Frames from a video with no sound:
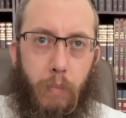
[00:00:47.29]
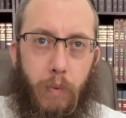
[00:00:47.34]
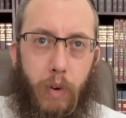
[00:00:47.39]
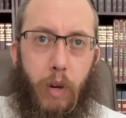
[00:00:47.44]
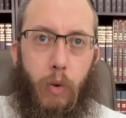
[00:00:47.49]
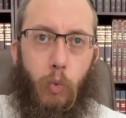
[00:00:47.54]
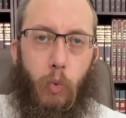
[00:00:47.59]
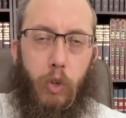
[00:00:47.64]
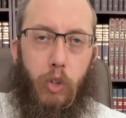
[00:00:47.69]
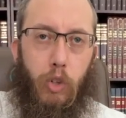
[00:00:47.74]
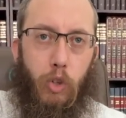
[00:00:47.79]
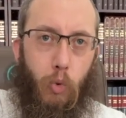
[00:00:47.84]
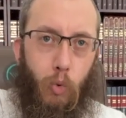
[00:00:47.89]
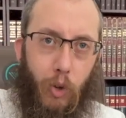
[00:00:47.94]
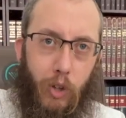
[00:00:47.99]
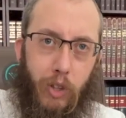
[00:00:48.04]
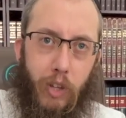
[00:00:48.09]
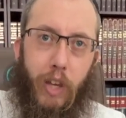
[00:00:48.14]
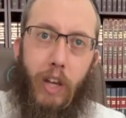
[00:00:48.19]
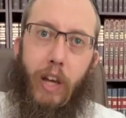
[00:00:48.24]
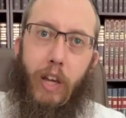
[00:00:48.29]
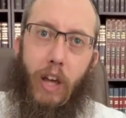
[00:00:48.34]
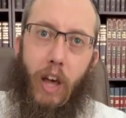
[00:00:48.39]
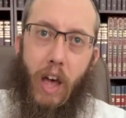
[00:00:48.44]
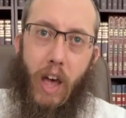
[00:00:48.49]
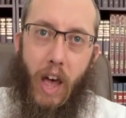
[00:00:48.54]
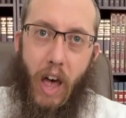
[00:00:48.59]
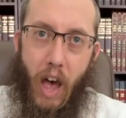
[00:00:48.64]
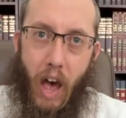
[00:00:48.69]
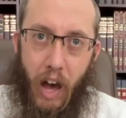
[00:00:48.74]
And when you will take
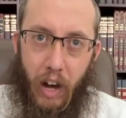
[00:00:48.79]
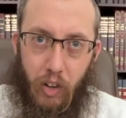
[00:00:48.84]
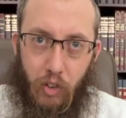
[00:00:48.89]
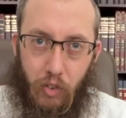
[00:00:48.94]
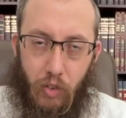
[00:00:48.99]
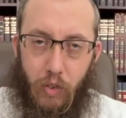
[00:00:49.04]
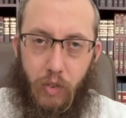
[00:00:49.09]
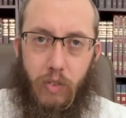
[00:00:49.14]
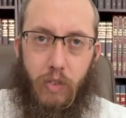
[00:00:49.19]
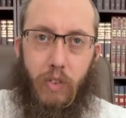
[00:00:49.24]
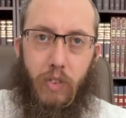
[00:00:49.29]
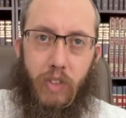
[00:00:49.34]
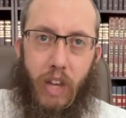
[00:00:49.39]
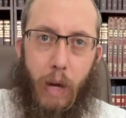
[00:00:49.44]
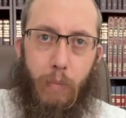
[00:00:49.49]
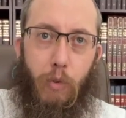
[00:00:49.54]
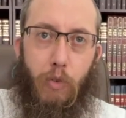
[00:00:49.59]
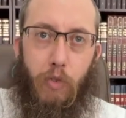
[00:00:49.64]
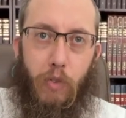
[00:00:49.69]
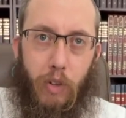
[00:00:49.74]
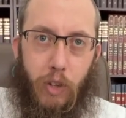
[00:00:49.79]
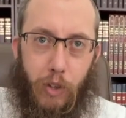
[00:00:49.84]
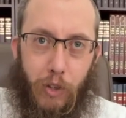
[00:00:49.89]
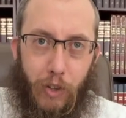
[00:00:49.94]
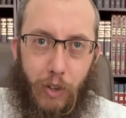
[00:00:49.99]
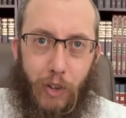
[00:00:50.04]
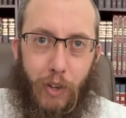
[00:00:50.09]
actions in time of need,